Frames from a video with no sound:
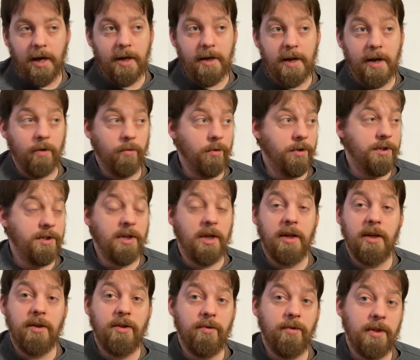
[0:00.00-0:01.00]
Now we're just going
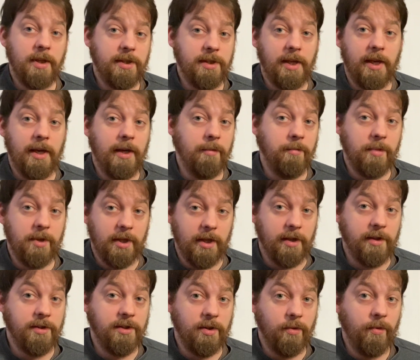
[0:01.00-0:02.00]
to do the same
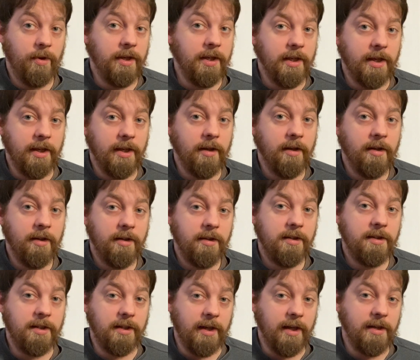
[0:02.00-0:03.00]
things that we
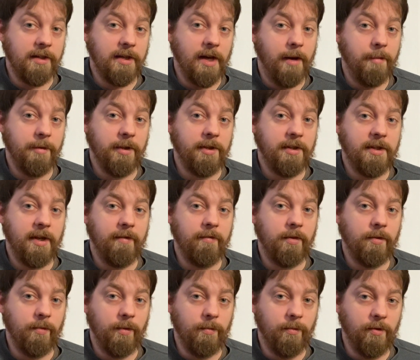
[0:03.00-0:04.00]
did to get dominant
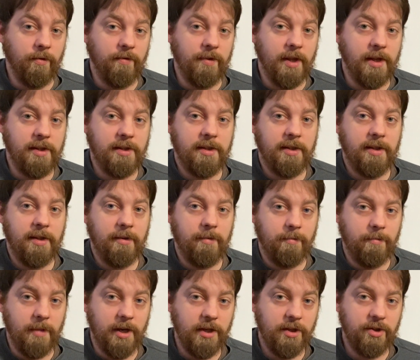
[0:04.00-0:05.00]
7. We'll move this
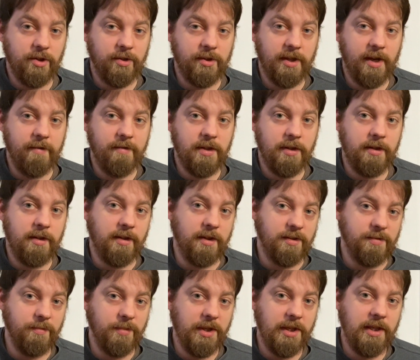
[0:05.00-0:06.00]
major 7th,
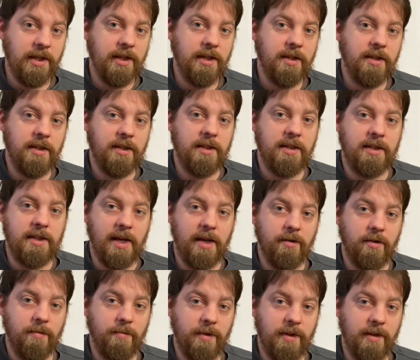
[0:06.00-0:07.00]
this B, down
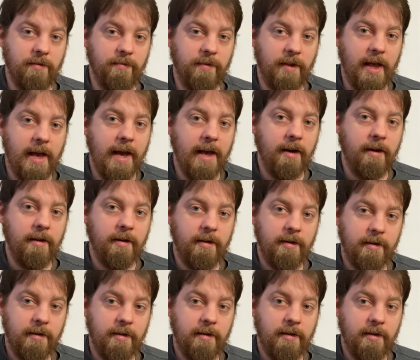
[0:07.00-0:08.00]
to B flat,
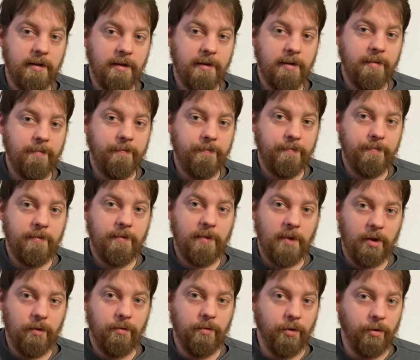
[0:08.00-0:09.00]

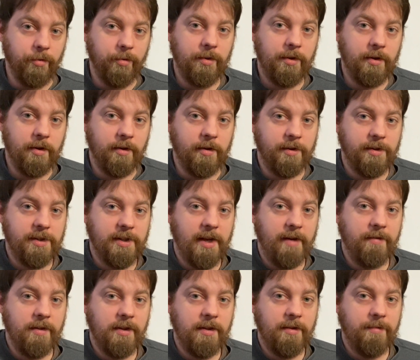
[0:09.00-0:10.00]
root, third,
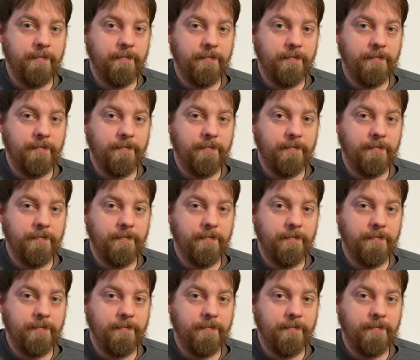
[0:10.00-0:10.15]
7th,